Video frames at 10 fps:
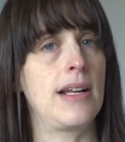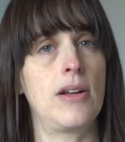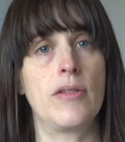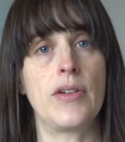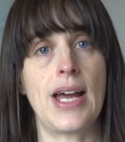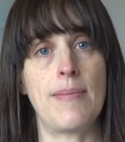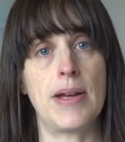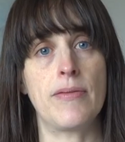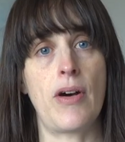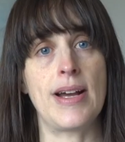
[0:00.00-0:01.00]
and a lot of you gave
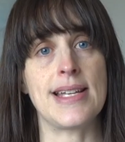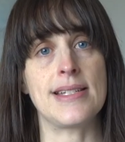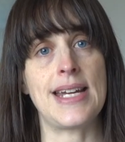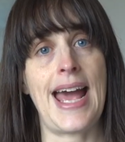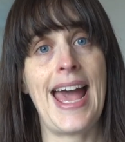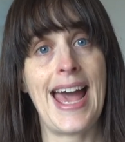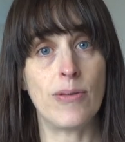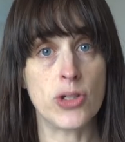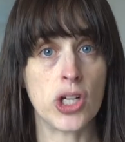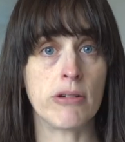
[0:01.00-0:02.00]
me advice as to
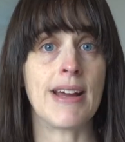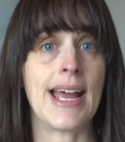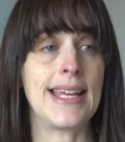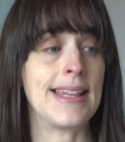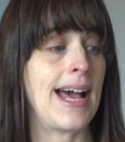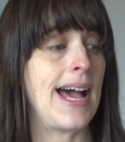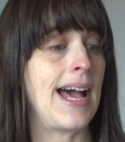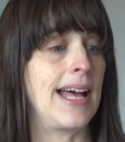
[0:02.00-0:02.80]
how to create that,